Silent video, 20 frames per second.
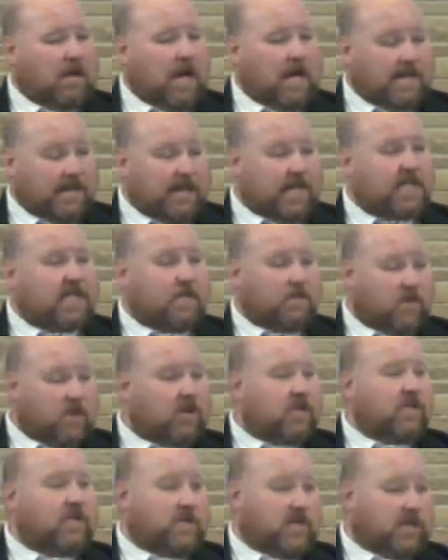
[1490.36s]
I'll tell you some
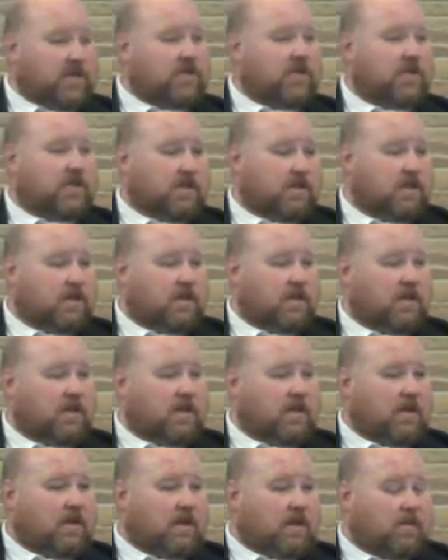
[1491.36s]
good decisions.
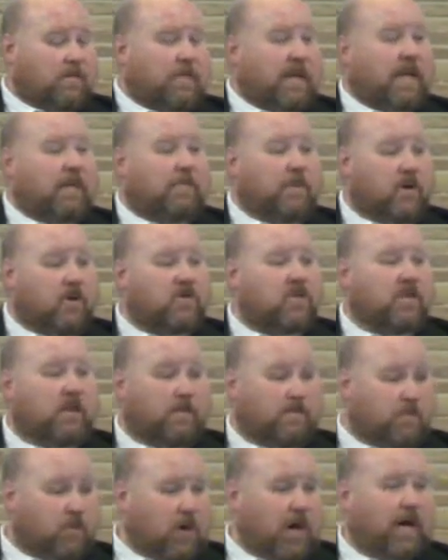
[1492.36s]
Be a person
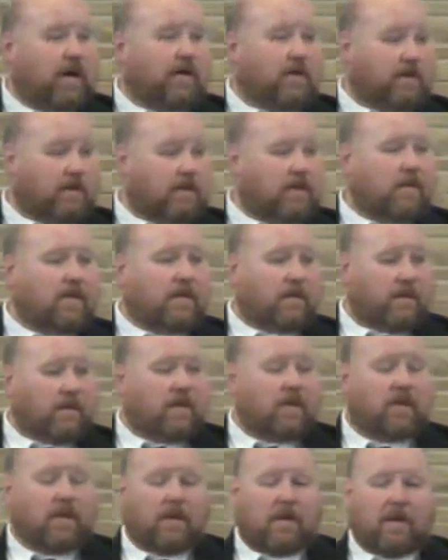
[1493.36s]
of prayer.
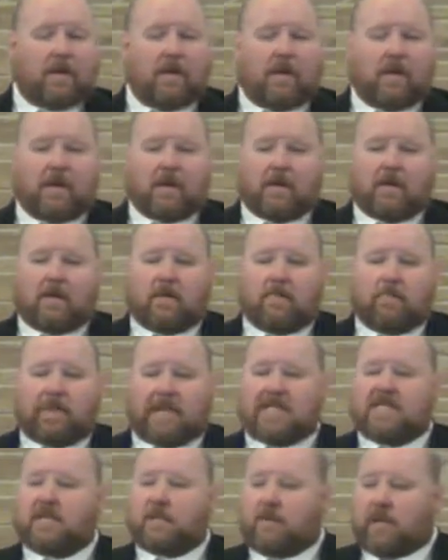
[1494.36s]

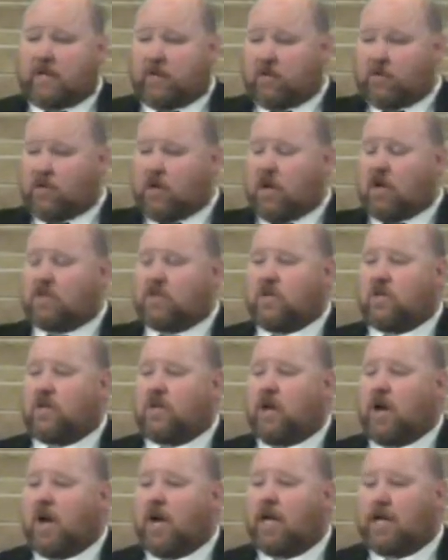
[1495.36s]
Be somebody who calls
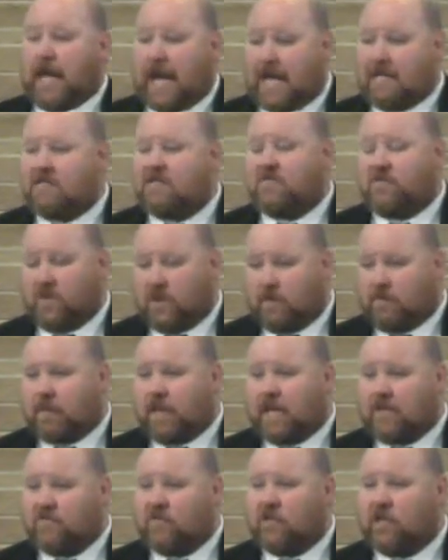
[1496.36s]
on God and asks for the
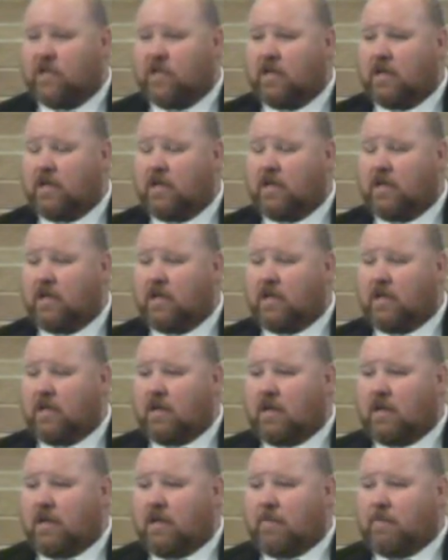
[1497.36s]
blessing.
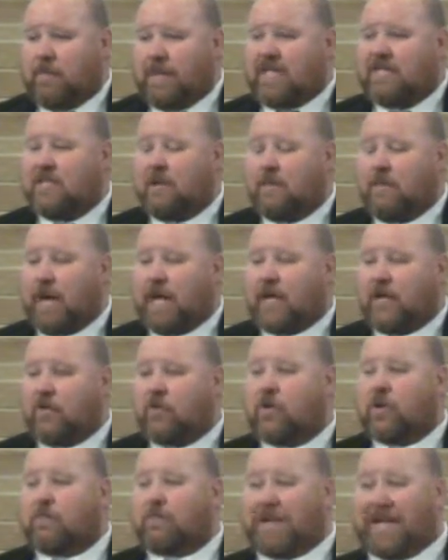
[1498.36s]
Be somebody
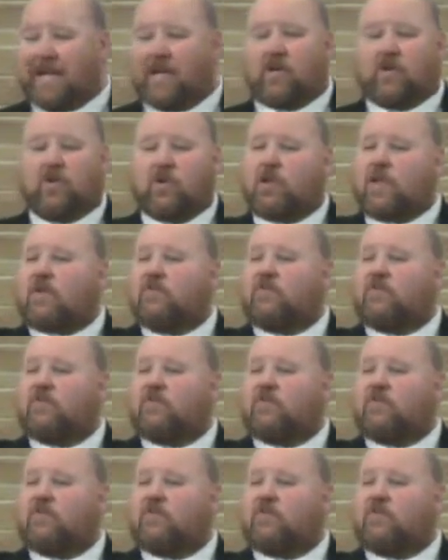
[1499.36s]
who can be a good